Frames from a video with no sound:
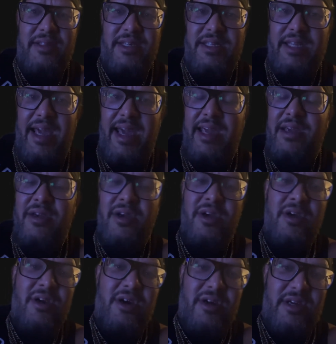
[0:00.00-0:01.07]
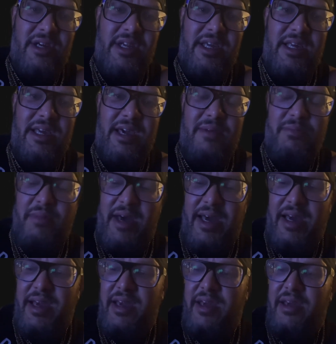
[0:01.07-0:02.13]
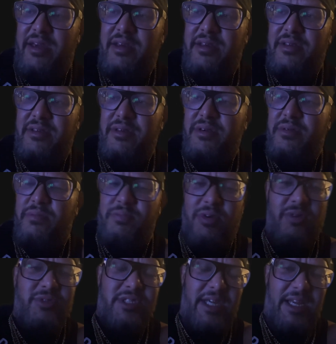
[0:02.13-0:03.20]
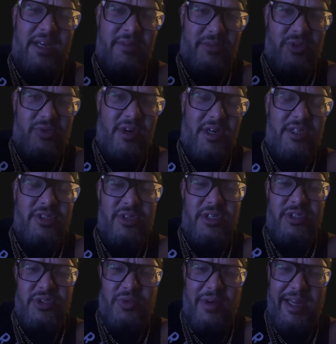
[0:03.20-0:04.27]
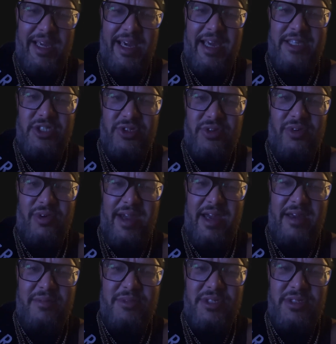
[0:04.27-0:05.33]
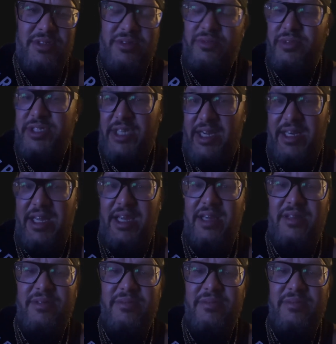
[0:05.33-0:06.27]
the day are gonna get my protein up to 120 extra grams, which I need.